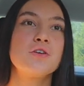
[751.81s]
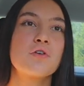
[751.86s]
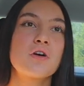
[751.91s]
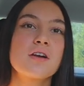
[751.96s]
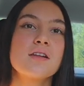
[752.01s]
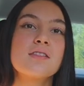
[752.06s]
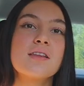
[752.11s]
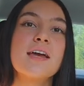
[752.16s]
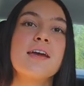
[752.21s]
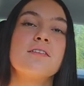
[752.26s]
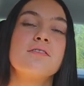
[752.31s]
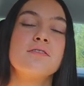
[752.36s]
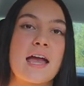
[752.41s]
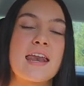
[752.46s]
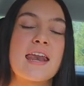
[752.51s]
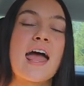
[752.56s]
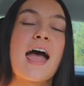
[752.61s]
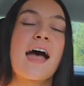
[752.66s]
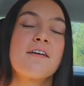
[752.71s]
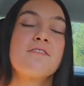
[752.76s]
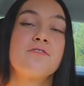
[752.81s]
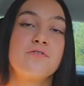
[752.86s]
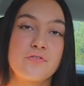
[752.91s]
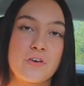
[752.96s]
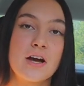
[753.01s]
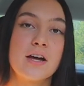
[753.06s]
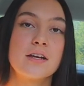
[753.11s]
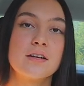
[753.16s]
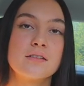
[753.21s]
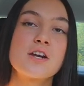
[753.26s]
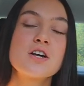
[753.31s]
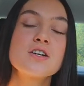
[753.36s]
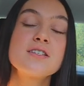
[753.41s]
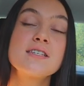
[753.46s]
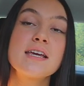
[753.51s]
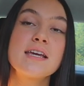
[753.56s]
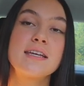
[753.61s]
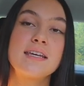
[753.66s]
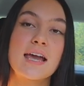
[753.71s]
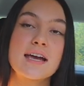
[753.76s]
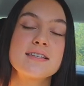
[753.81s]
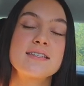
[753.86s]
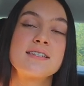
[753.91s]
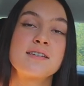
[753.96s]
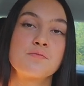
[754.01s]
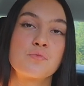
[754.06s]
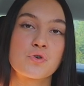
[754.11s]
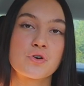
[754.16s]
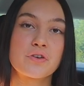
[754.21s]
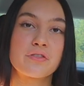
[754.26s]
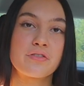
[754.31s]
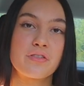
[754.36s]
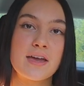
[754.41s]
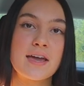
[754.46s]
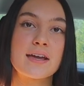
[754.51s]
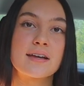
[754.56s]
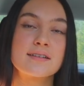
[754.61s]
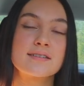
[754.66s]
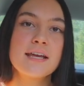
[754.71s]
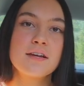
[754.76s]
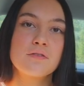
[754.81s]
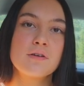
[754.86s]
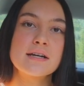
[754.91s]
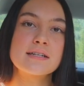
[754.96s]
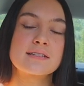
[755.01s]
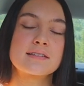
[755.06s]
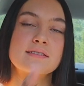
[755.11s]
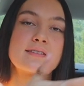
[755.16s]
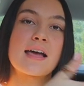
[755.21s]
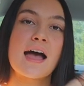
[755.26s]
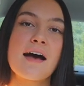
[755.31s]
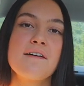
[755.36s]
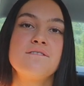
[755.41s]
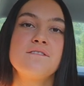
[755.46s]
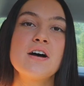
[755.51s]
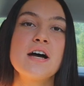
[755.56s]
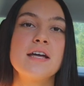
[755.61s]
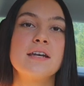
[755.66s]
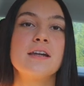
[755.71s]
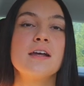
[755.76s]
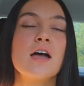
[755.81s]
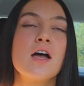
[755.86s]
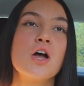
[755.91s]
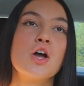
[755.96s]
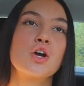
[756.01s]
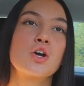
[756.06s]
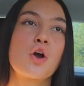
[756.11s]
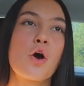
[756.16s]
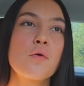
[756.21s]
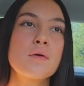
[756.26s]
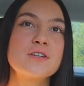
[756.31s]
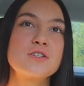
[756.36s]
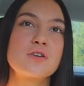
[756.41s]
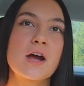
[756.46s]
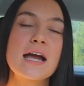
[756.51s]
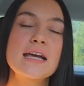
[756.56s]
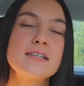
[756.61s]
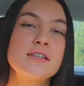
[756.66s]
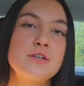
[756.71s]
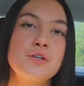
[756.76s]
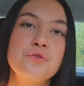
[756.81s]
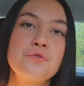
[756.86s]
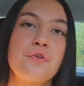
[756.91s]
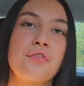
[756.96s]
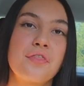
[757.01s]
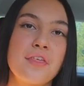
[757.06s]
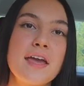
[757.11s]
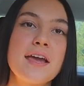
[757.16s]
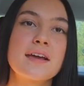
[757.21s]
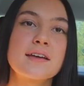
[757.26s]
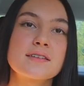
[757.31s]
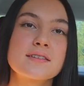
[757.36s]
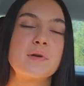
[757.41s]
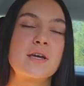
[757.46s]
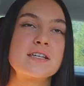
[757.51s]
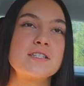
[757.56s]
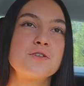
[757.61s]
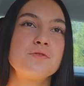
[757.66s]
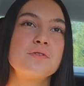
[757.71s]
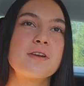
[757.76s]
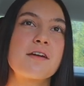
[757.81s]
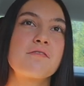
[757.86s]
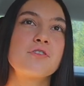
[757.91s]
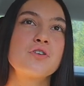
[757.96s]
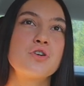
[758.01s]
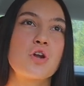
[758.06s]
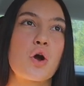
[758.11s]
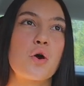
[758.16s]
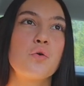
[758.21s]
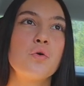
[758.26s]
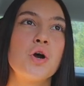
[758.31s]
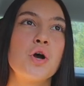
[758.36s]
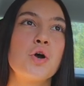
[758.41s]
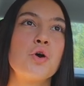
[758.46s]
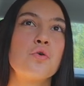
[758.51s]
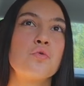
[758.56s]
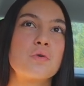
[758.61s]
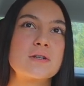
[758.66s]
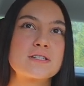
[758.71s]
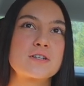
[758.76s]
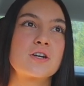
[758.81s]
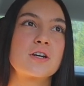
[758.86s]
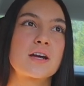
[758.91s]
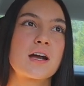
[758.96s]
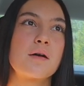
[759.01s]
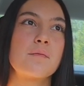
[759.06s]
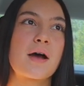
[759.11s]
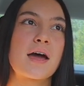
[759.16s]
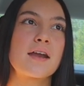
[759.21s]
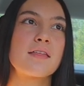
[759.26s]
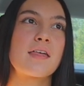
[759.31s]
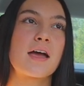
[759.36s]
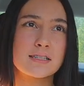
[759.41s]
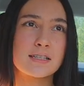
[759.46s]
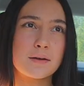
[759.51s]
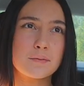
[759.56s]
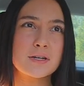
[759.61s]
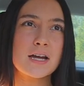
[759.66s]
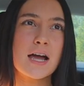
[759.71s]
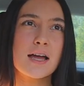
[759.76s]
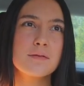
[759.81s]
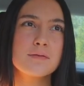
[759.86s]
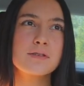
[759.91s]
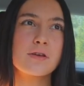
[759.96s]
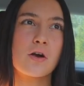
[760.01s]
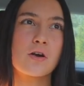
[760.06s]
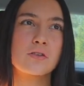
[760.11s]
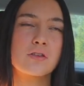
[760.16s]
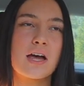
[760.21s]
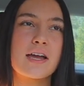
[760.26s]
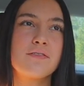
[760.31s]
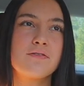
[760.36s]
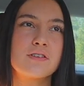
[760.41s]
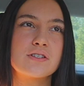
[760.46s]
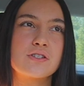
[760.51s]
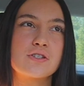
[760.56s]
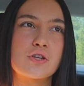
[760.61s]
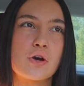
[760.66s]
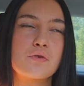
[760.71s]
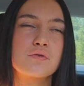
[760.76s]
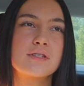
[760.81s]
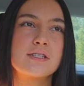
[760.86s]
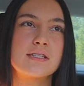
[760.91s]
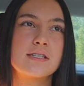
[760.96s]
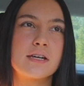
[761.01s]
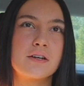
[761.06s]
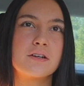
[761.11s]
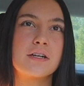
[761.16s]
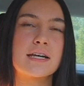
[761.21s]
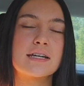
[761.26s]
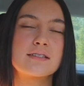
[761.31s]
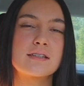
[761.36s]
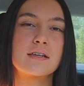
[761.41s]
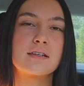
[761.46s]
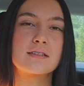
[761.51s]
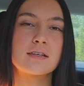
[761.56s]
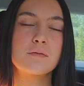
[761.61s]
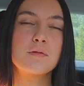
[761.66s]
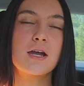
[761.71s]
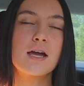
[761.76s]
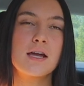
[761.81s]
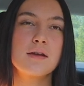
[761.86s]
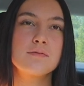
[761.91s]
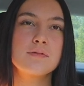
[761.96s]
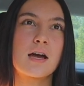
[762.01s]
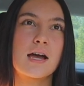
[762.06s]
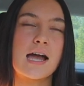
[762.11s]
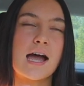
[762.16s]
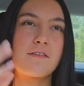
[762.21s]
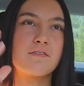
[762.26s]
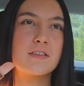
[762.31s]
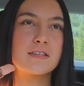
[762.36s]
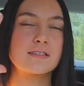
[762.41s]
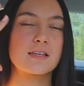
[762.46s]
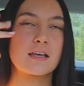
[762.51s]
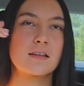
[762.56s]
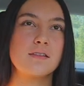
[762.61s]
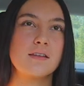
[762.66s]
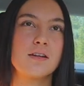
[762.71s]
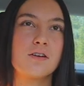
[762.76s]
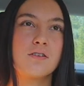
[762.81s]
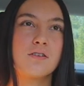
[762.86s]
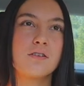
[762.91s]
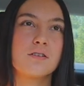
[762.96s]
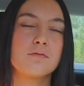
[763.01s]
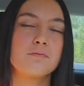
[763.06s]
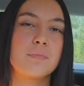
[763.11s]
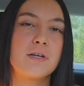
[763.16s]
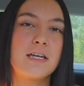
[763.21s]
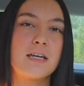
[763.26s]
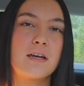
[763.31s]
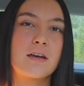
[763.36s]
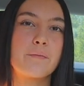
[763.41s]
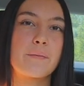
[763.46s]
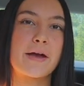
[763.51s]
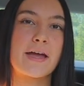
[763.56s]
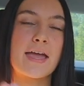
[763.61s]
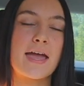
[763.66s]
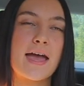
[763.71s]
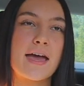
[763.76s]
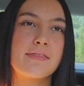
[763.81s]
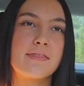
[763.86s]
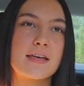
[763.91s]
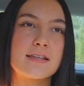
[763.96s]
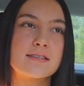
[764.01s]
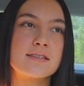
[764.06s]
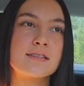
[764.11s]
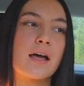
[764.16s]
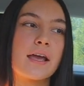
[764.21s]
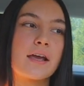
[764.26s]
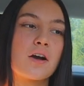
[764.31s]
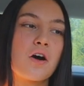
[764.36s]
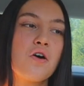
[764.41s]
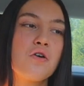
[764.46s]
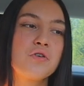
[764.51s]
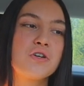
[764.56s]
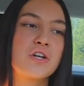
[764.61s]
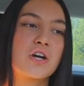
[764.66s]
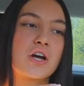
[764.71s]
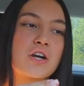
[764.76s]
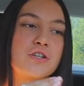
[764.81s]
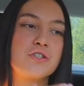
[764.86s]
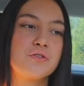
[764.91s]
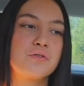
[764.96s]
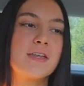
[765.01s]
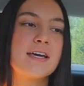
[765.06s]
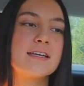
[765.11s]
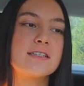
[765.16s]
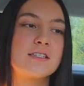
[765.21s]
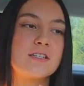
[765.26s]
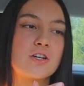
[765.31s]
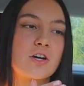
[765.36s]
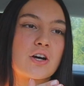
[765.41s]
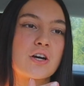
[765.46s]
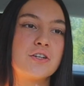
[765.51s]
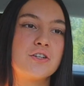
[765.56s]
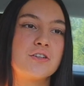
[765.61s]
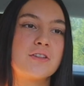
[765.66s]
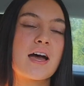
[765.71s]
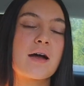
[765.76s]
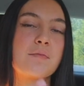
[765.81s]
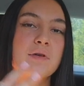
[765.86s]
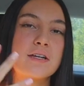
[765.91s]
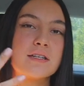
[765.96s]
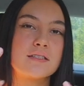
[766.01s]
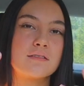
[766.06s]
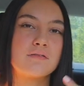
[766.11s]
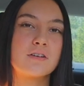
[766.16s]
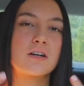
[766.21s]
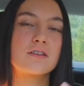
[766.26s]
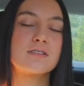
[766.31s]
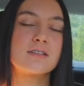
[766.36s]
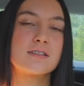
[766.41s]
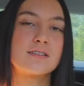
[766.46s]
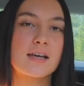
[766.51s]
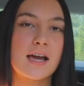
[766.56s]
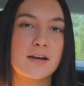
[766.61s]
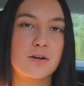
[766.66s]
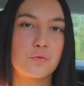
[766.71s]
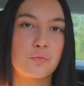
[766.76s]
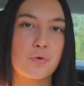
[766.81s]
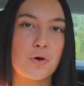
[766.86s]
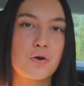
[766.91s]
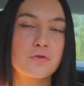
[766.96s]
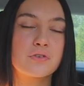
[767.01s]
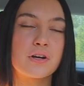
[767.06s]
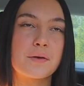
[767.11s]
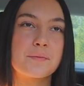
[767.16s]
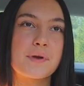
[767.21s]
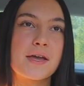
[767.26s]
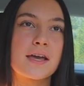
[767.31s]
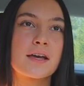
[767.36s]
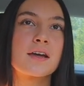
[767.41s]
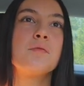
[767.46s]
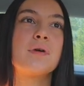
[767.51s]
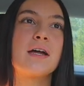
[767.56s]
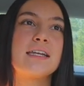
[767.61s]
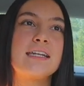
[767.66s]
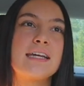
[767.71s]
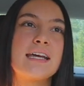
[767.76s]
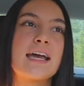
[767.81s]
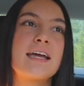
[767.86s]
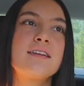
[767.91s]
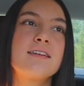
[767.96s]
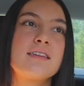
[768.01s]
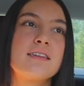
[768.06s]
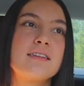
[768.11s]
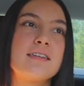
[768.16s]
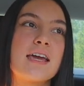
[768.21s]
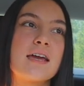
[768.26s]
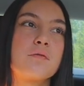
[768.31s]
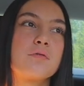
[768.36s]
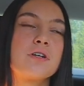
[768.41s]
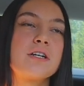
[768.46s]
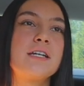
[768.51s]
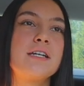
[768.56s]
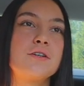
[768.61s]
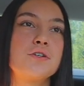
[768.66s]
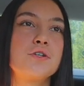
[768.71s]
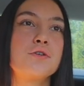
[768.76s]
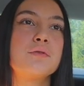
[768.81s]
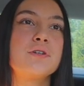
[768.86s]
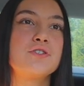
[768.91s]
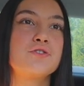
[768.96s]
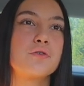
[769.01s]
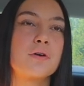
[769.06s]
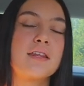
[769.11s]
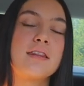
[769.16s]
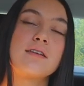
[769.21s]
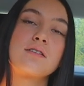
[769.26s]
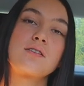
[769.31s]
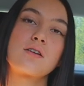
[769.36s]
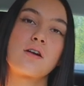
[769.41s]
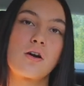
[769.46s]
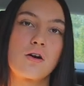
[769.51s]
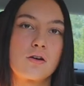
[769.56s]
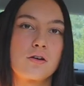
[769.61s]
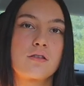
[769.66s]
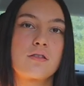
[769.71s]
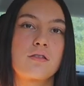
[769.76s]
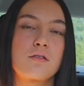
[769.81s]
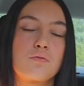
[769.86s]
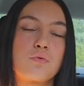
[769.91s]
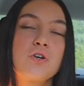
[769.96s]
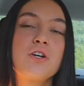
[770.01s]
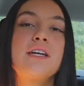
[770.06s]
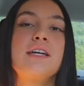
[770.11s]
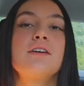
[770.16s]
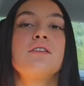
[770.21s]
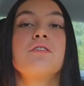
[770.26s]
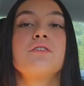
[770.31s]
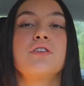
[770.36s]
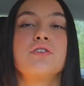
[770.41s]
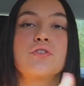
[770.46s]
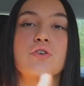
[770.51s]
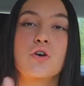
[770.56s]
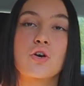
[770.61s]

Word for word: You gotta live and have fun. Start saying yes to more things. Take risks, have fun, go and try new things because because you never know what's gonna come out of that. Sometimes our life is so serious. Like sometimes I have this like little minion in my head that's like, oh, you gotta do this, you gotta do that because of our societal programming. But at the end of the day, we're here to enjoy this earth. We're here on this